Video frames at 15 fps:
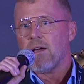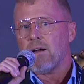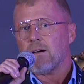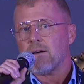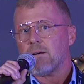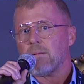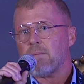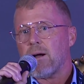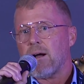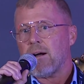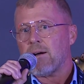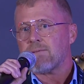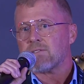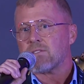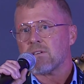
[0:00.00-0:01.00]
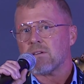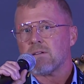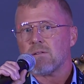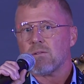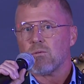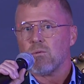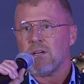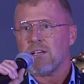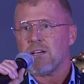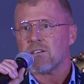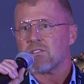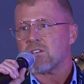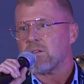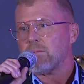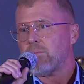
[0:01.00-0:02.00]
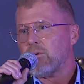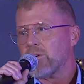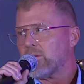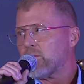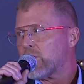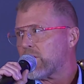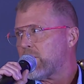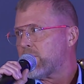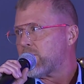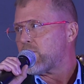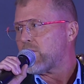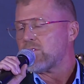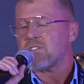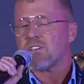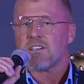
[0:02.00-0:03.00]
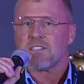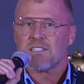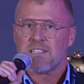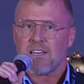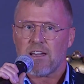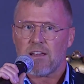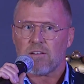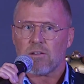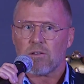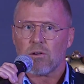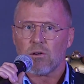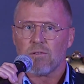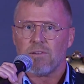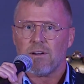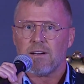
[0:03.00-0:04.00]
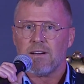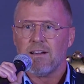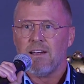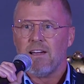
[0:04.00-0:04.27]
After we get to the point where a project is handed over